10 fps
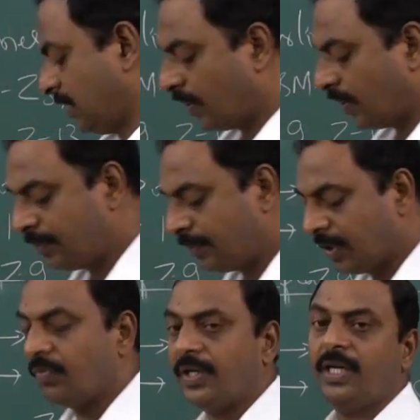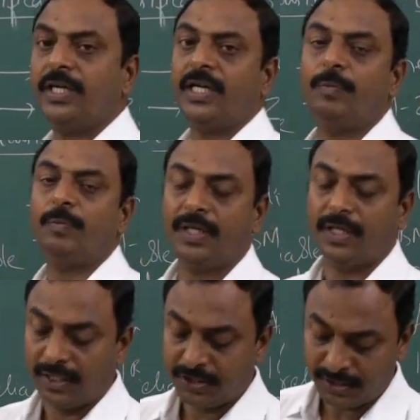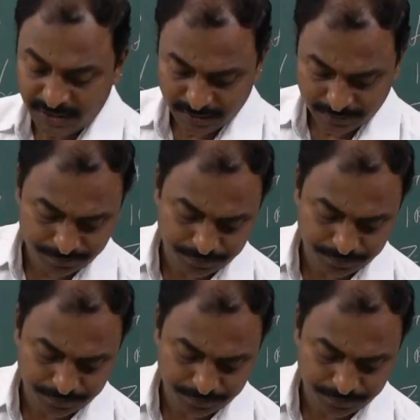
What is the meaning of real-time applications?